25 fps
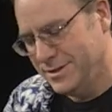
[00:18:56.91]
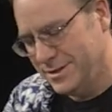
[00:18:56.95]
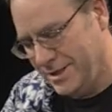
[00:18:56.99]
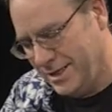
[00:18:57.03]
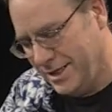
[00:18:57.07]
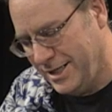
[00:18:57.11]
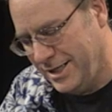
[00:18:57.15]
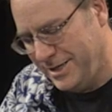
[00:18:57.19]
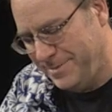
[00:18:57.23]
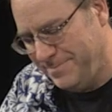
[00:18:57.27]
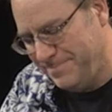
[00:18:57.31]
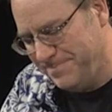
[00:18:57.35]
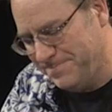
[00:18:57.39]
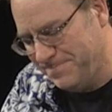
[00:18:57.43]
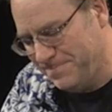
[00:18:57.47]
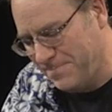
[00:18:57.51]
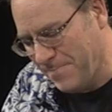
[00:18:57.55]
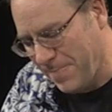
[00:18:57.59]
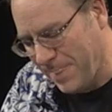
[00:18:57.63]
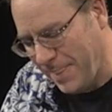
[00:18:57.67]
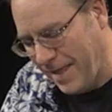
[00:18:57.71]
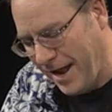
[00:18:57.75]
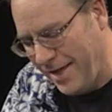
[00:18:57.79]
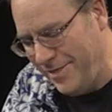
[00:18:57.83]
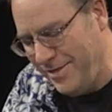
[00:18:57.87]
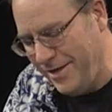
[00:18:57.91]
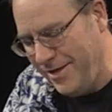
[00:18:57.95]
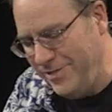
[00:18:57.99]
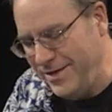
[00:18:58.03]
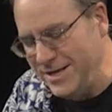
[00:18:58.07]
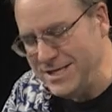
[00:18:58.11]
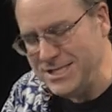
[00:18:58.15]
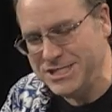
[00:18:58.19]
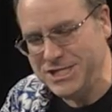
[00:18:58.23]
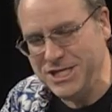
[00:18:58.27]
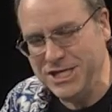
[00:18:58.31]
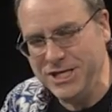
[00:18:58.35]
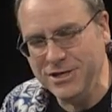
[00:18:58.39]
And then
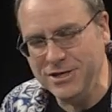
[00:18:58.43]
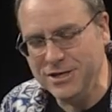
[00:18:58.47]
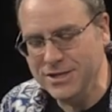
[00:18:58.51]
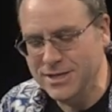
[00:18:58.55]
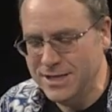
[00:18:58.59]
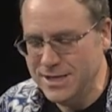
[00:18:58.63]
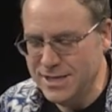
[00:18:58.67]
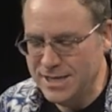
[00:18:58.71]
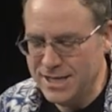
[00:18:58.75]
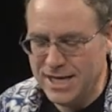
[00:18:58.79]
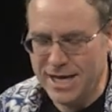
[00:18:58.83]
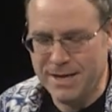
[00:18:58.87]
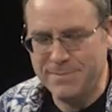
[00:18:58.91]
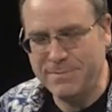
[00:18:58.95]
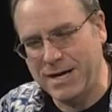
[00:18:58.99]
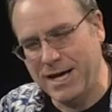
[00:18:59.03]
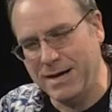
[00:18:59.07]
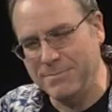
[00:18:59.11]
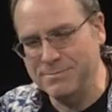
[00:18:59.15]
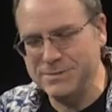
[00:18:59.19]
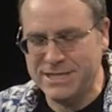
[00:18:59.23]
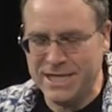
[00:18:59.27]
this year, I'm